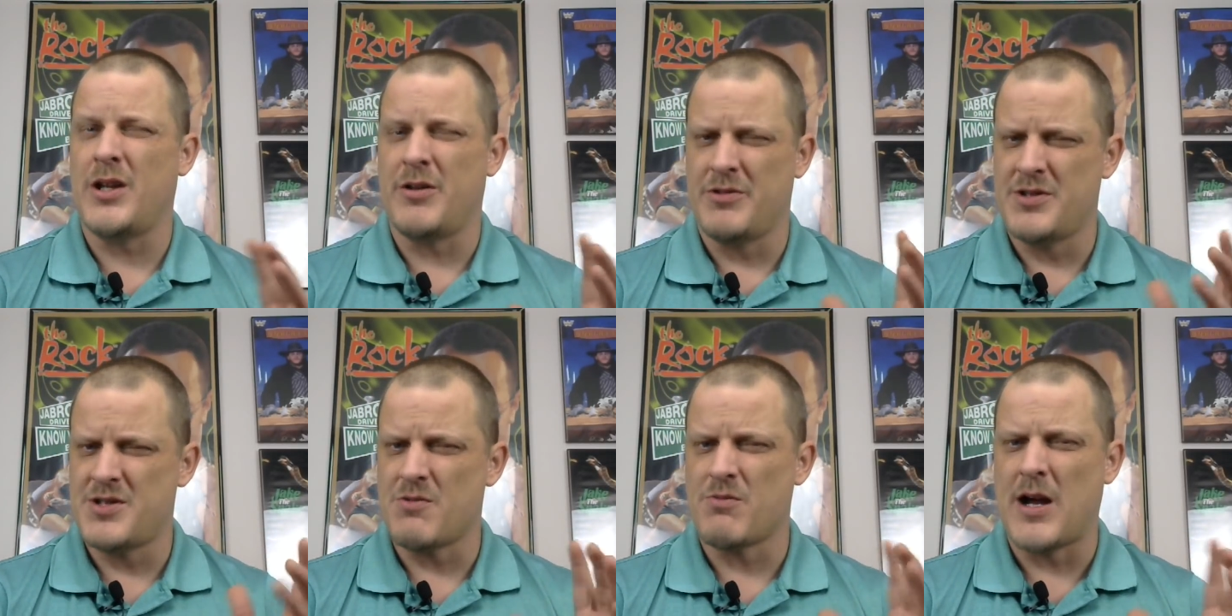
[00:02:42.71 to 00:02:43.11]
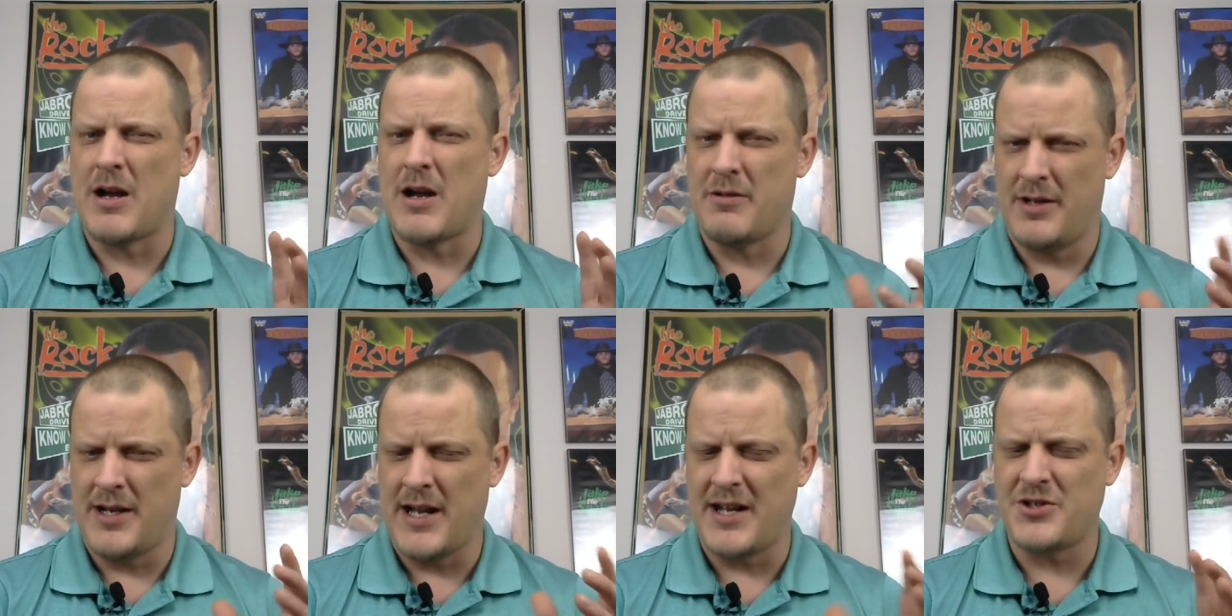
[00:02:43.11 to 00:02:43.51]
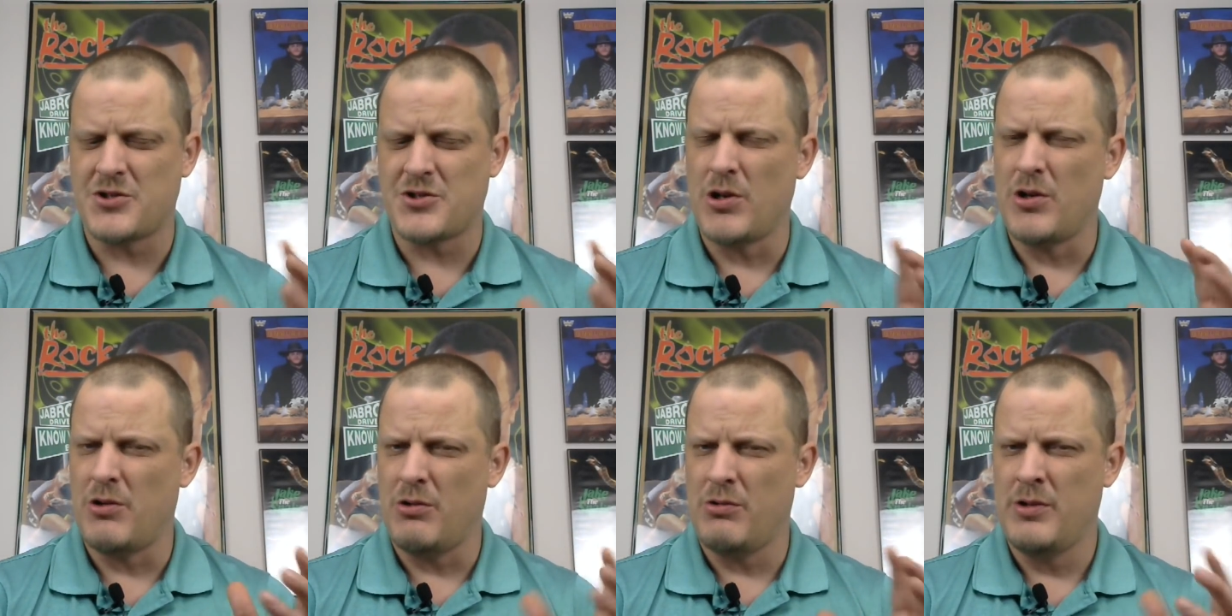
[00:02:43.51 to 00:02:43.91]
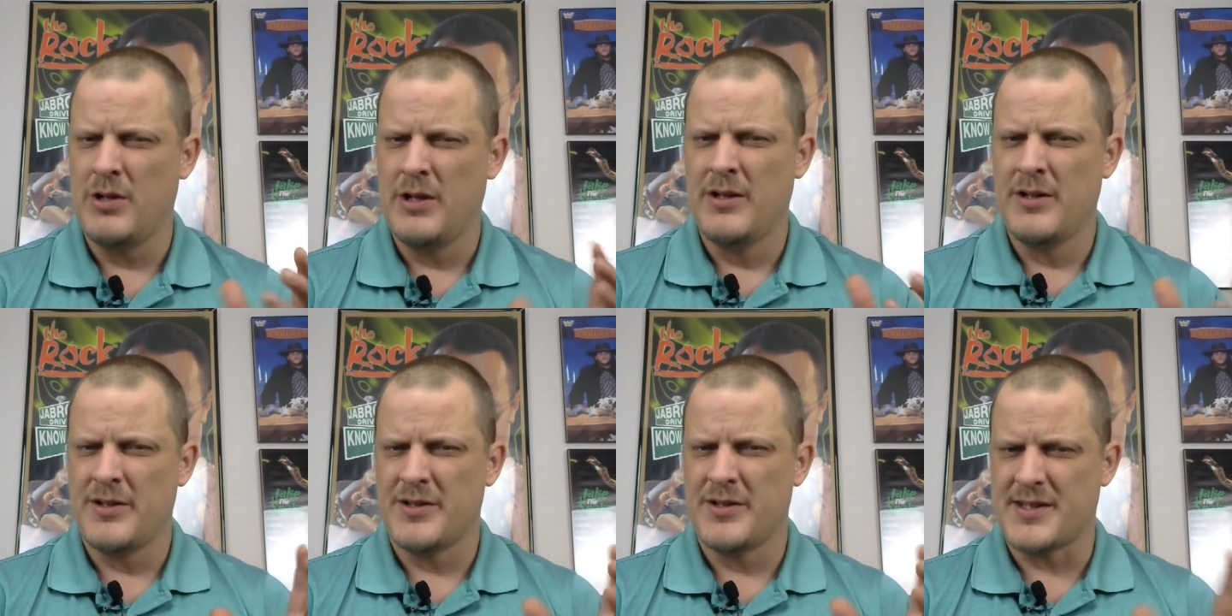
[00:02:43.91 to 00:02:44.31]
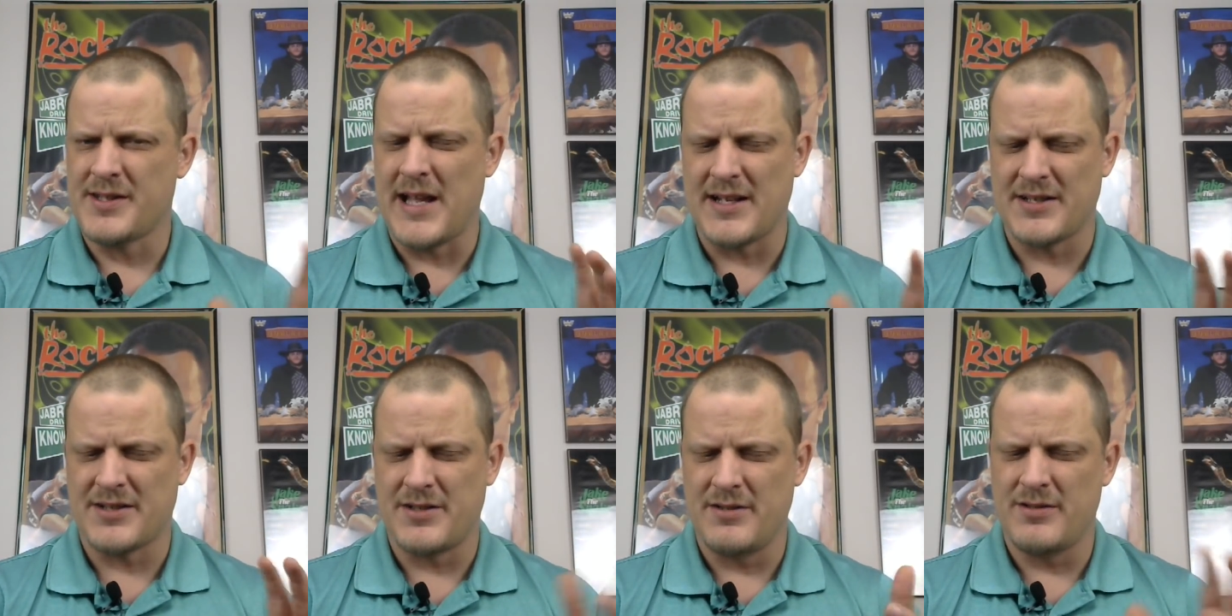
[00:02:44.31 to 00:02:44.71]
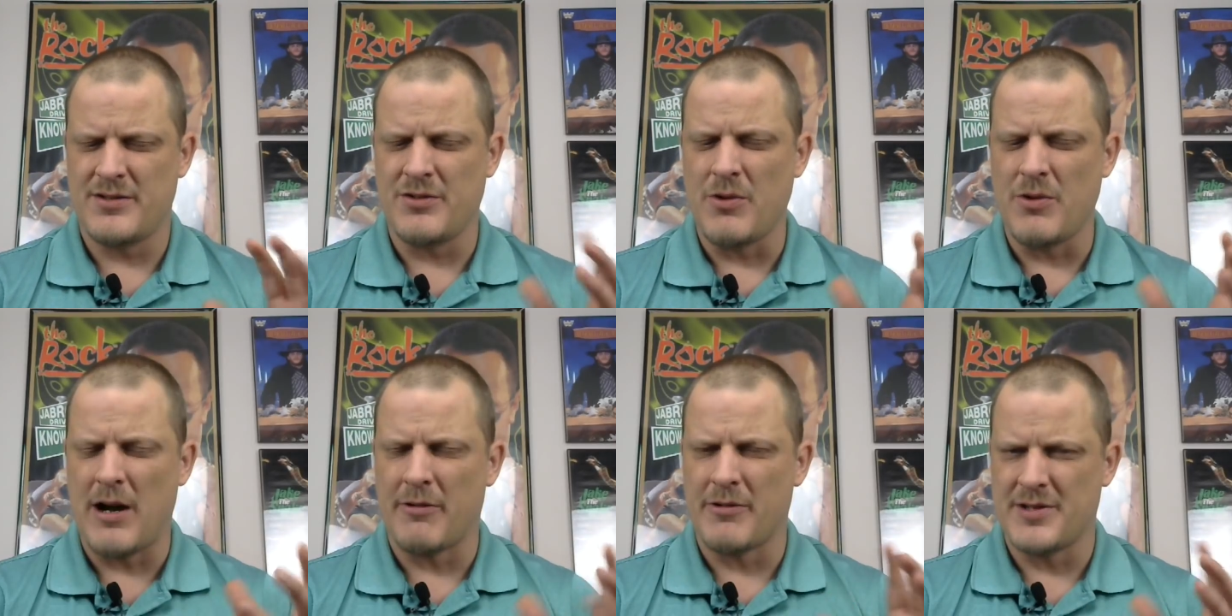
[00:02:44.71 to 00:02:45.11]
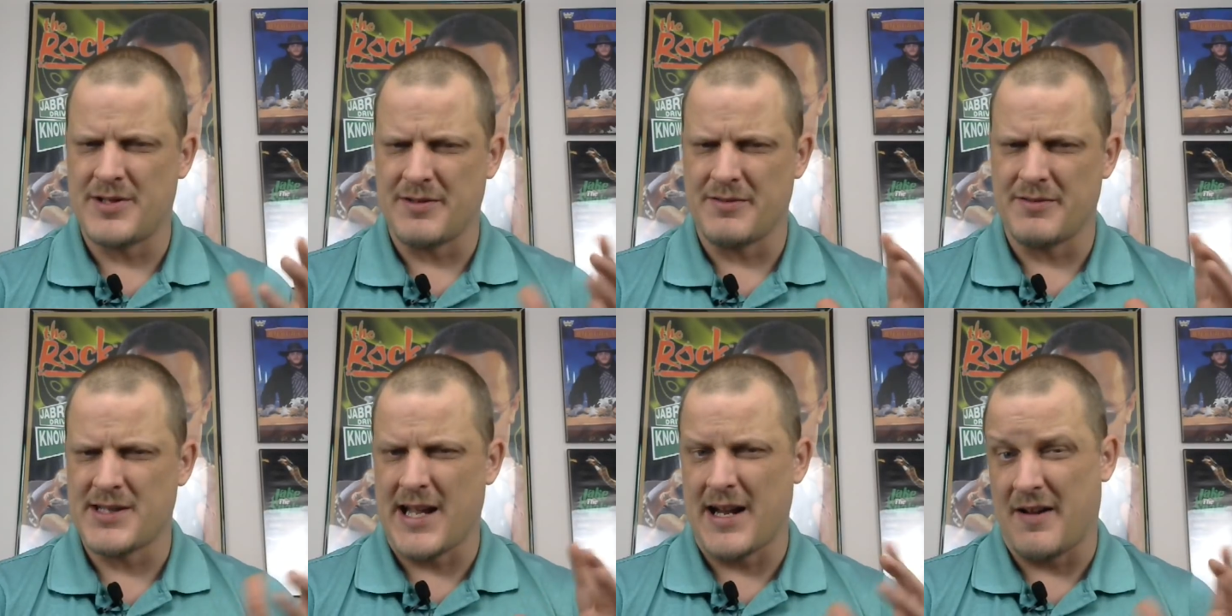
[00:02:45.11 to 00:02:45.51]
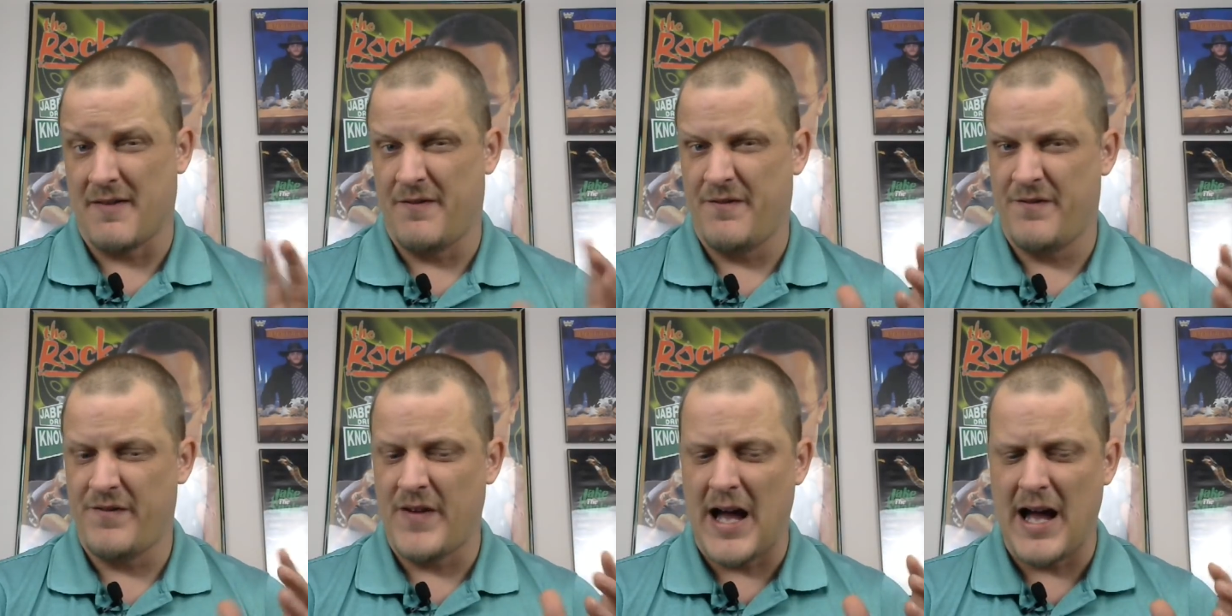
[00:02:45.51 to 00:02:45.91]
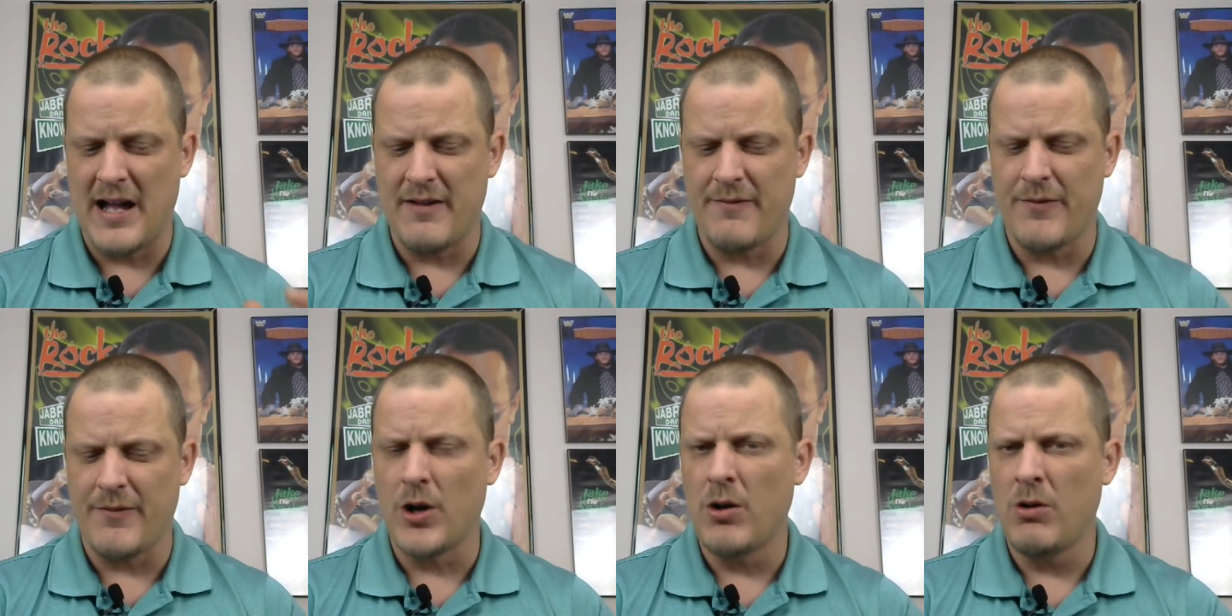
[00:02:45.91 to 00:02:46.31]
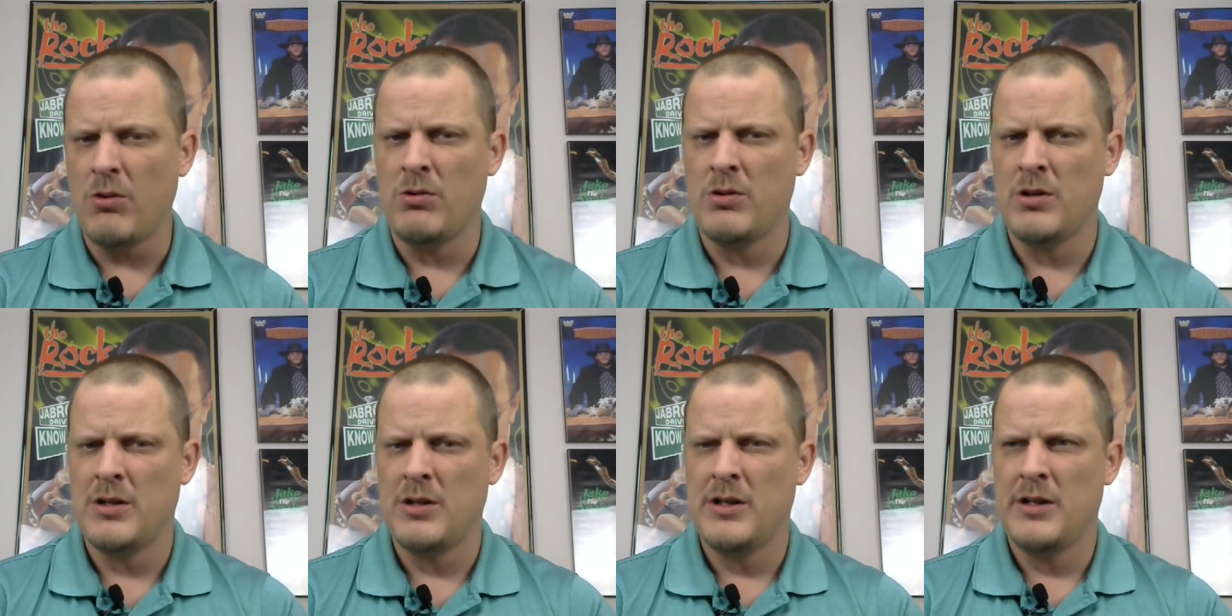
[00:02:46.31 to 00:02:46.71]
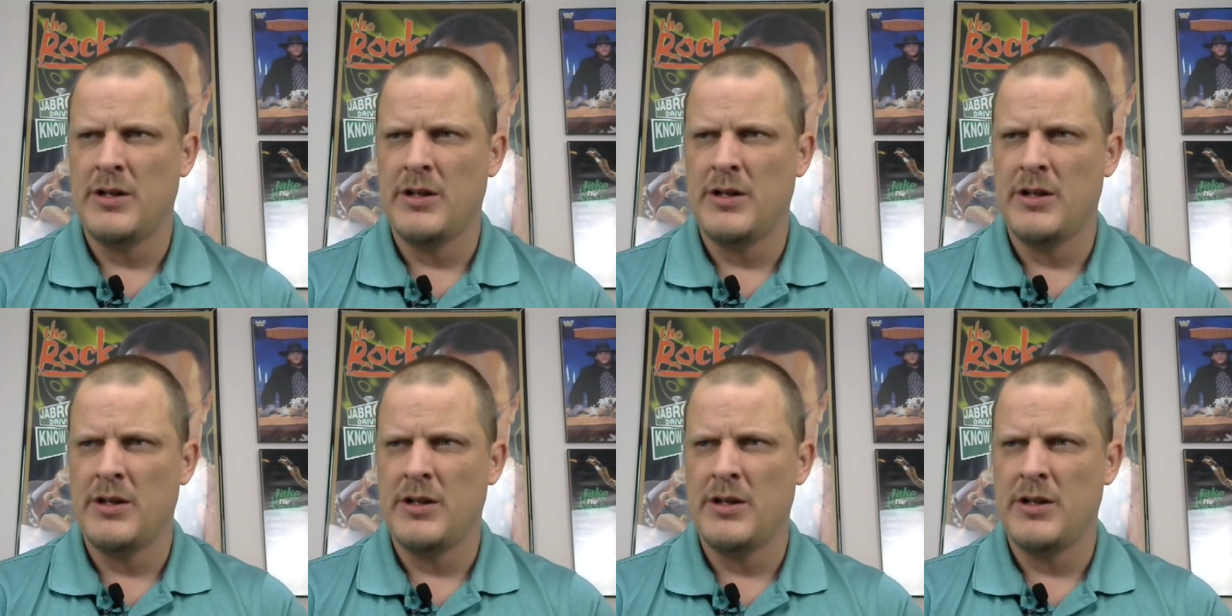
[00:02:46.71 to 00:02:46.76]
it was around Nitro was last two hours, it was like a 5.0.